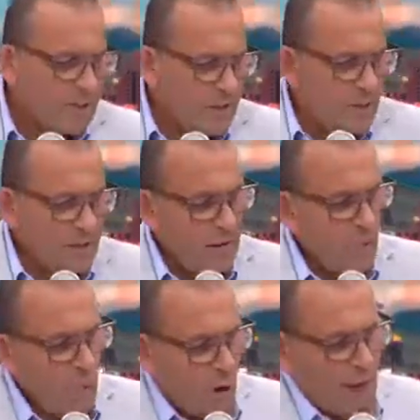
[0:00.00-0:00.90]
This is the thing.
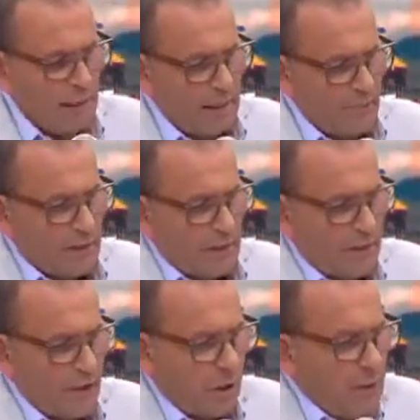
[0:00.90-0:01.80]
Why, if
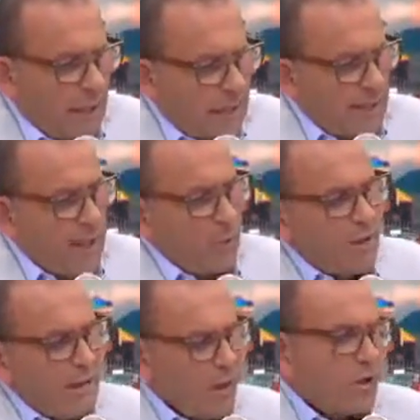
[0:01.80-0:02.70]
it's so, is it that
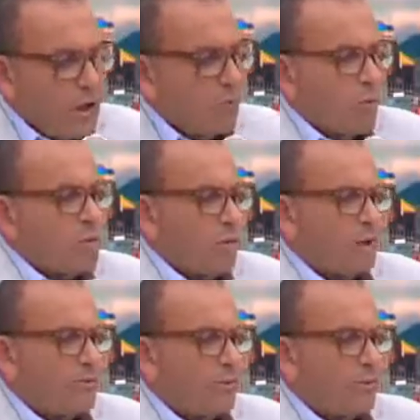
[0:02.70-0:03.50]
we actually don't want to live